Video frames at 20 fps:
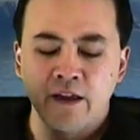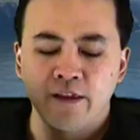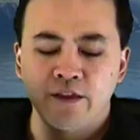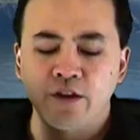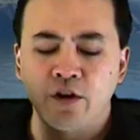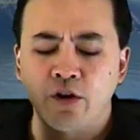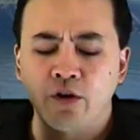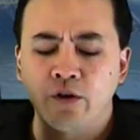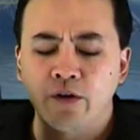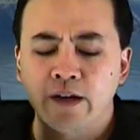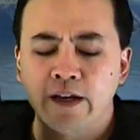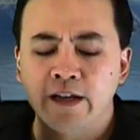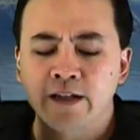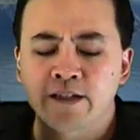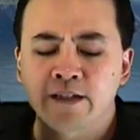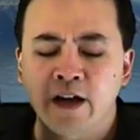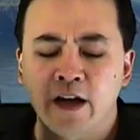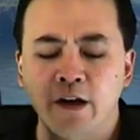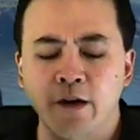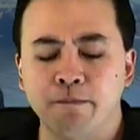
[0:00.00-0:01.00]
The
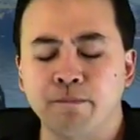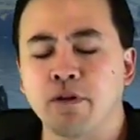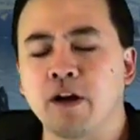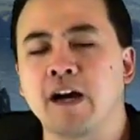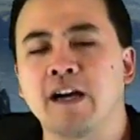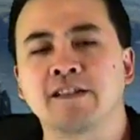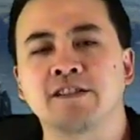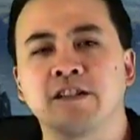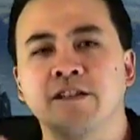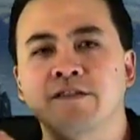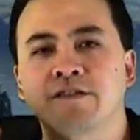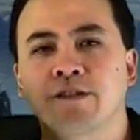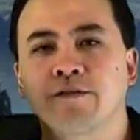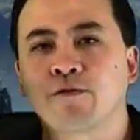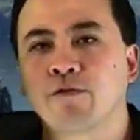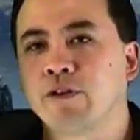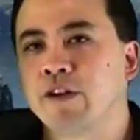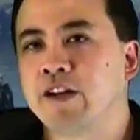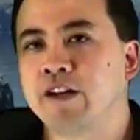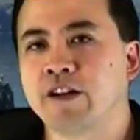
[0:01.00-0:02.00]
entire process of
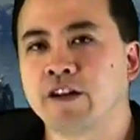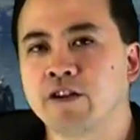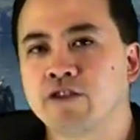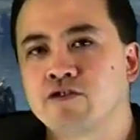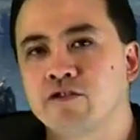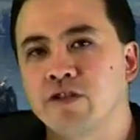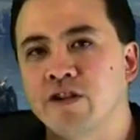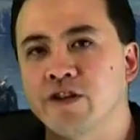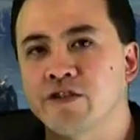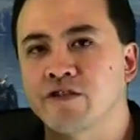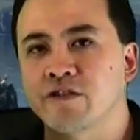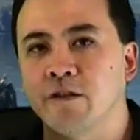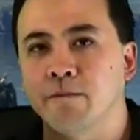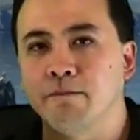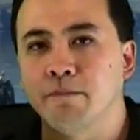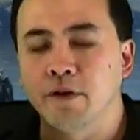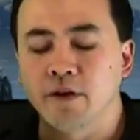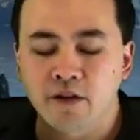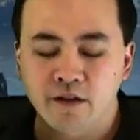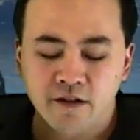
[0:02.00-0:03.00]
creating a traditional
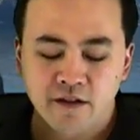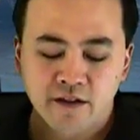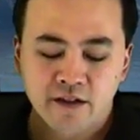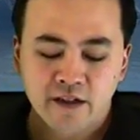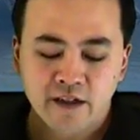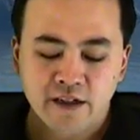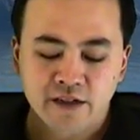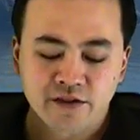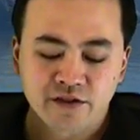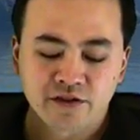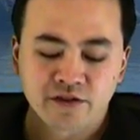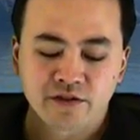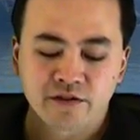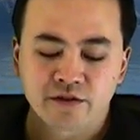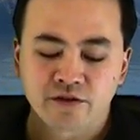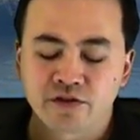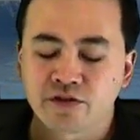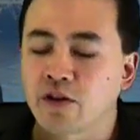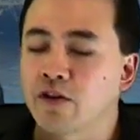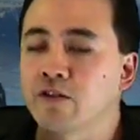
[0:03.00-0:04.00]
book is
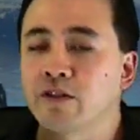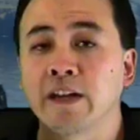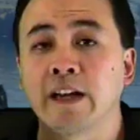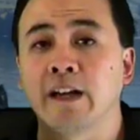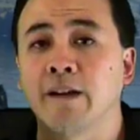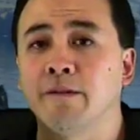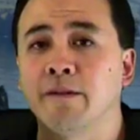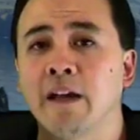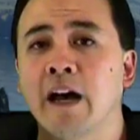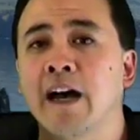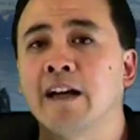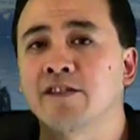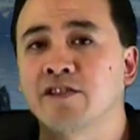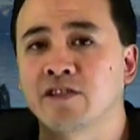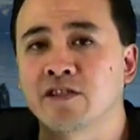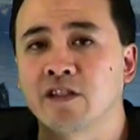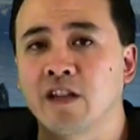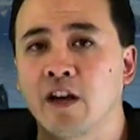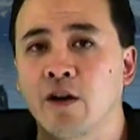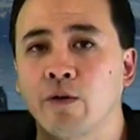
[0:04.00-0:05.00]
certainly a lot
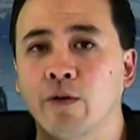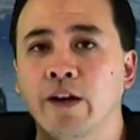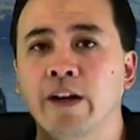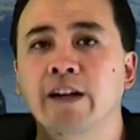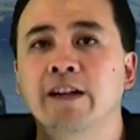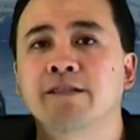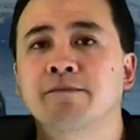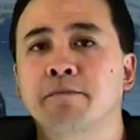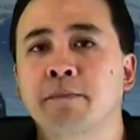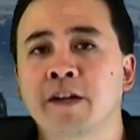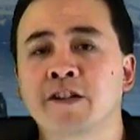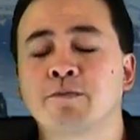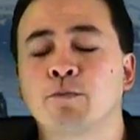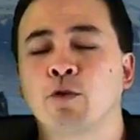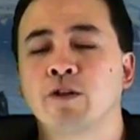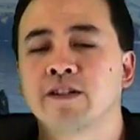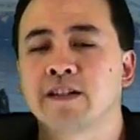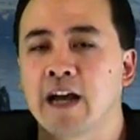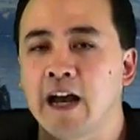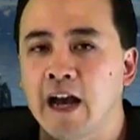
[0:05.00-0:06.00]
slower. It is much
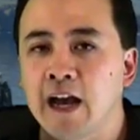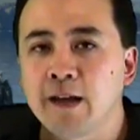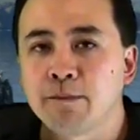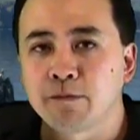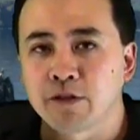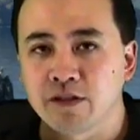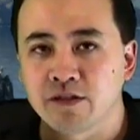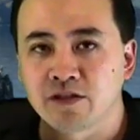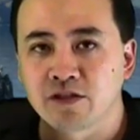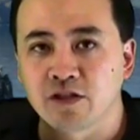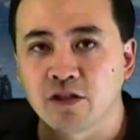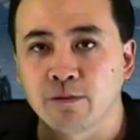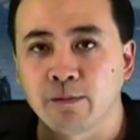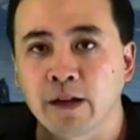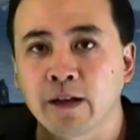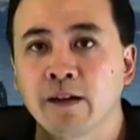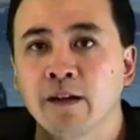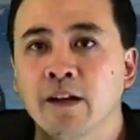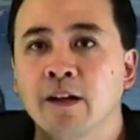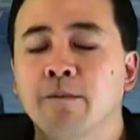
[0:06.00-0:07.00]
more time
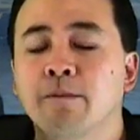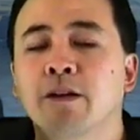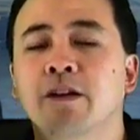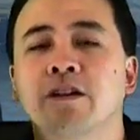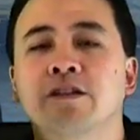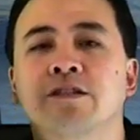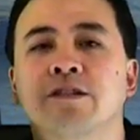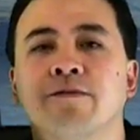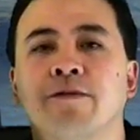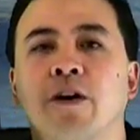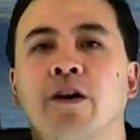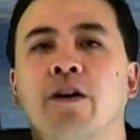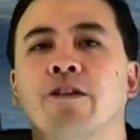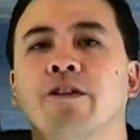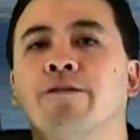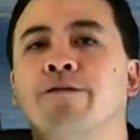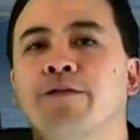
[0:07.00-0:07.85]
consuming because of all the